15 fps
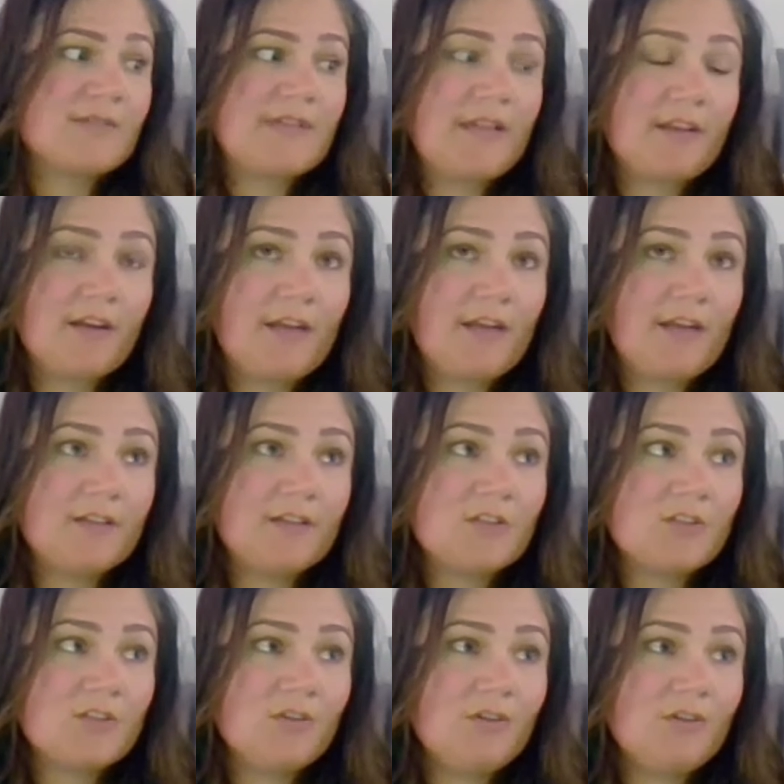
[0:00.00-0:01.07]
nothing I needed to
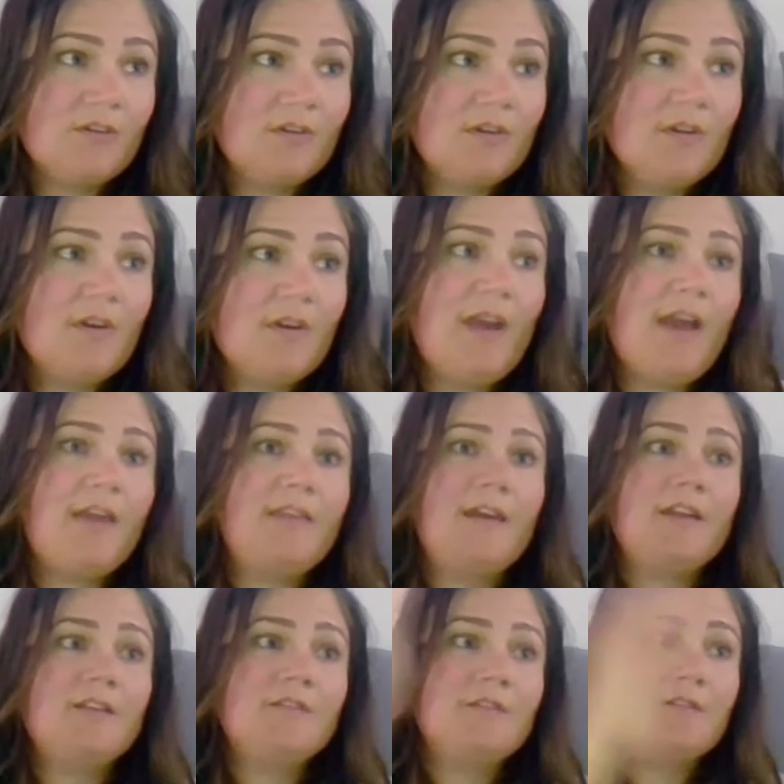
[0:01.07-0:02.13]
do. And
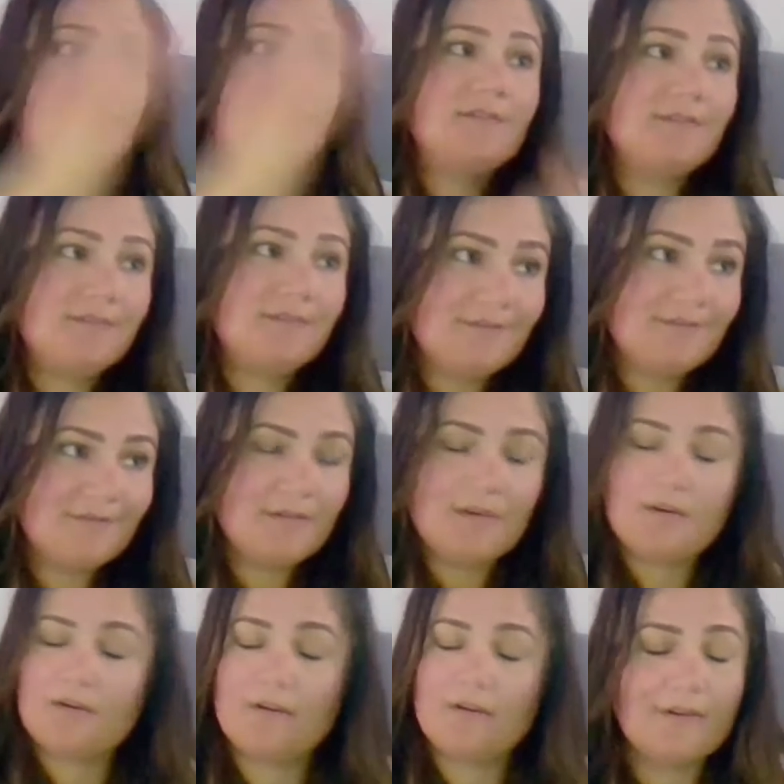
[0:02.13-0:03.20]
then
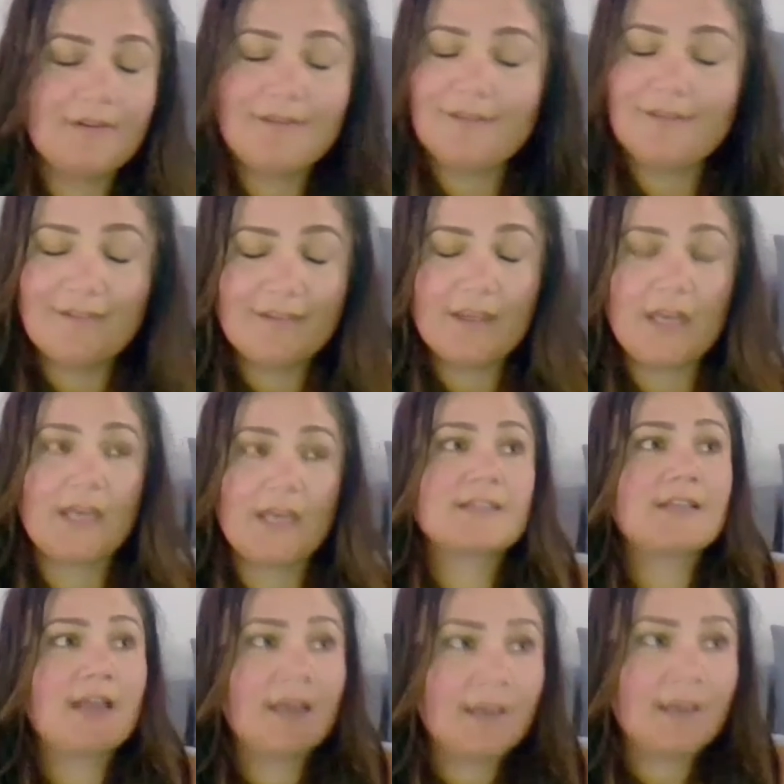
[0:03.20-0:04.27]
the next
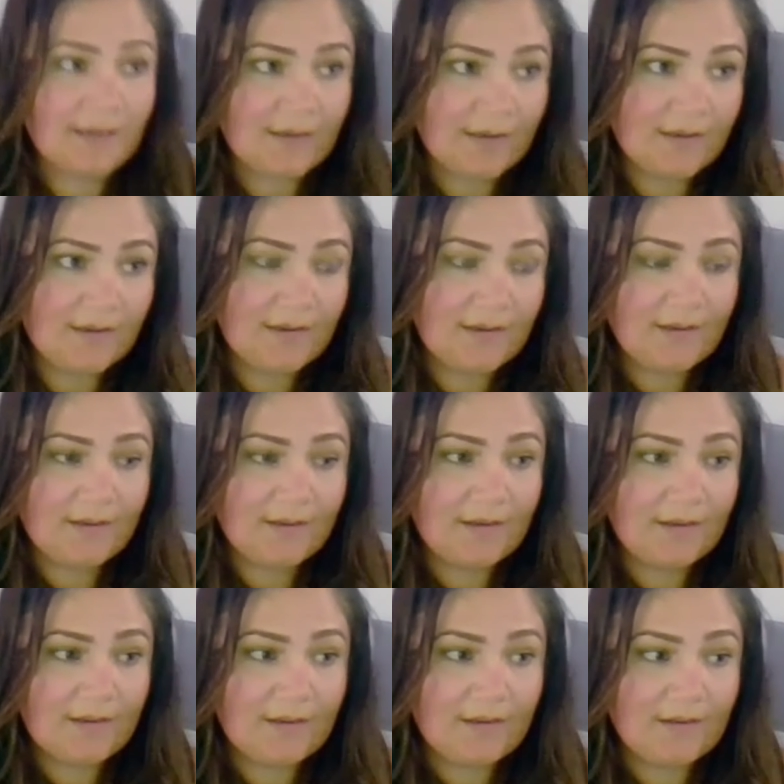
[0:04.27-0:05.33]
day
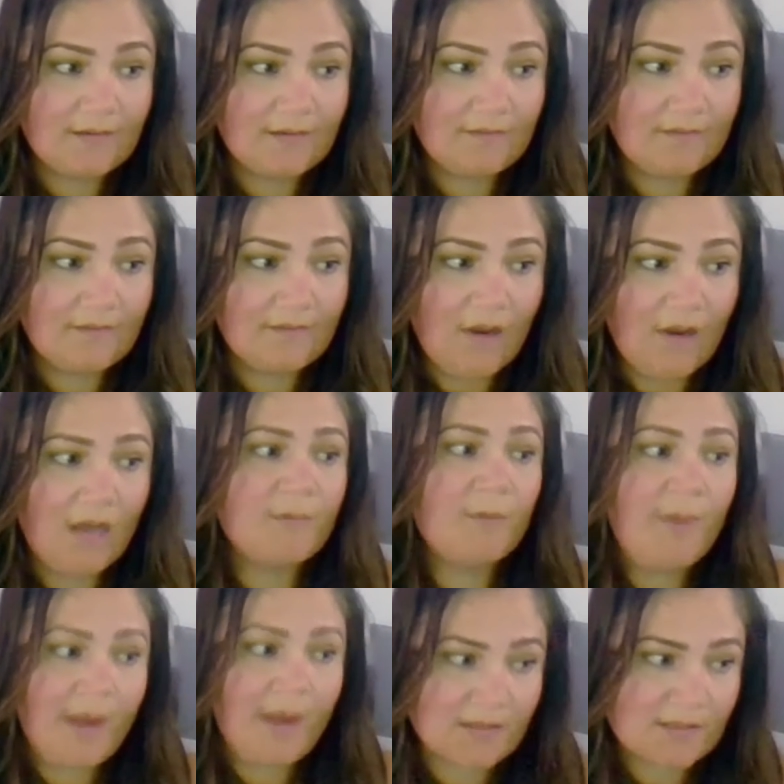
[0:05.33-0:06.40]
I'd be
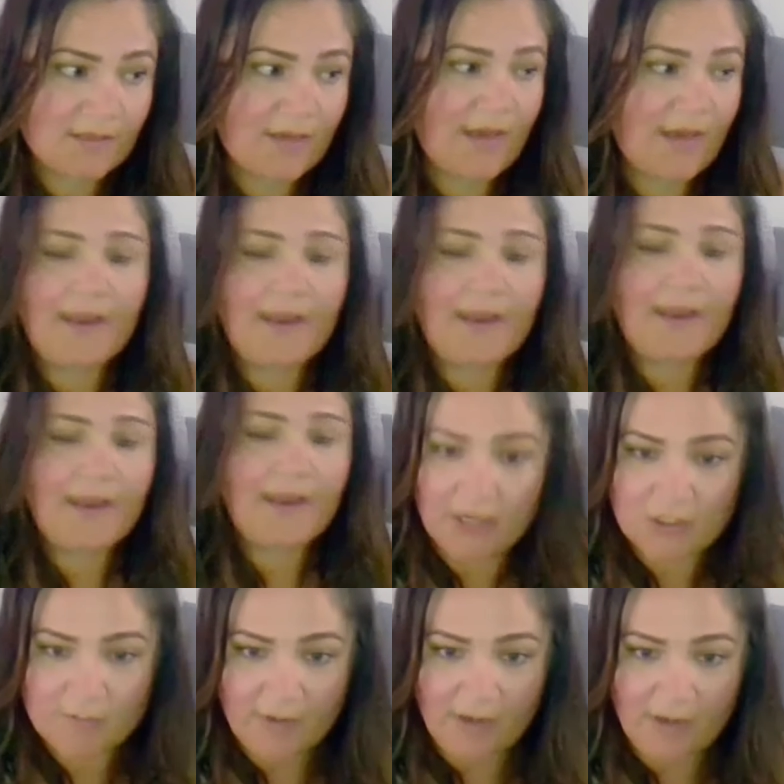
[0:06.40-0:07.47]
back to,
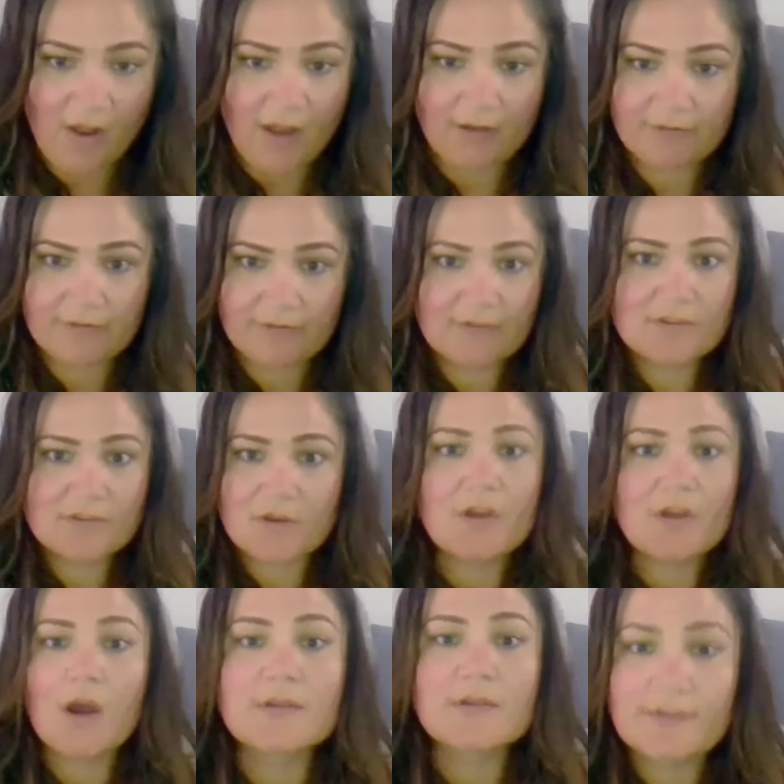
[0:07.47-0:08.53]
manage my life. So
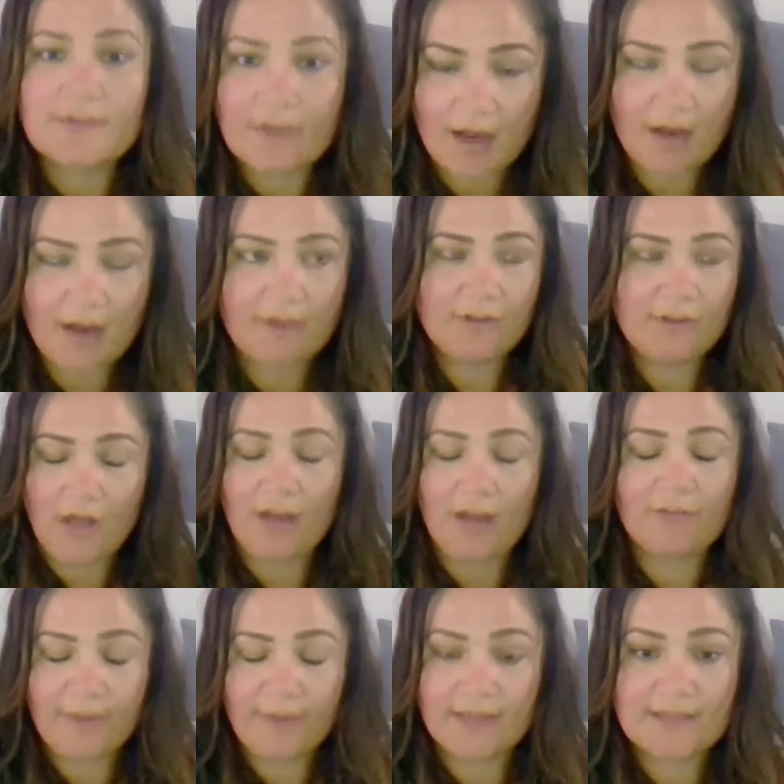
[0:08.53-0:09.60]
I was living half a life,
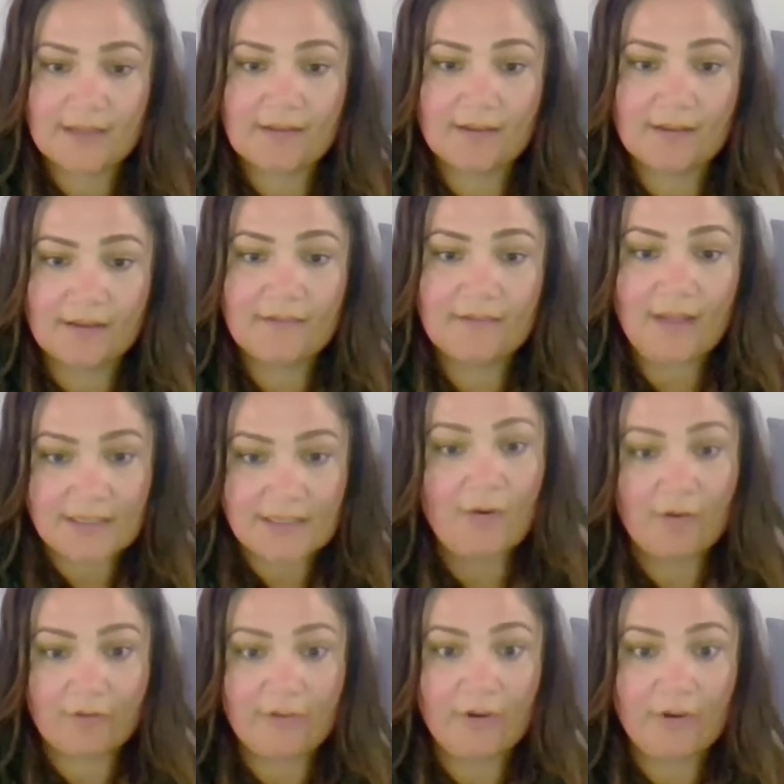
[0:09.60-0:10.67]
basically. That's how
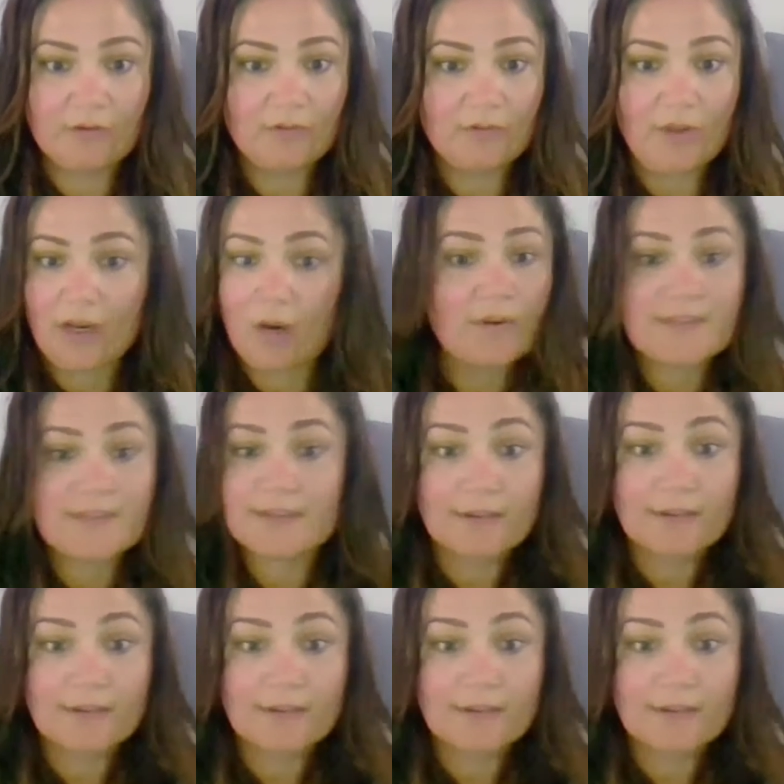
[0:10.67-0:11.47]
it felt. Like I wasn't living.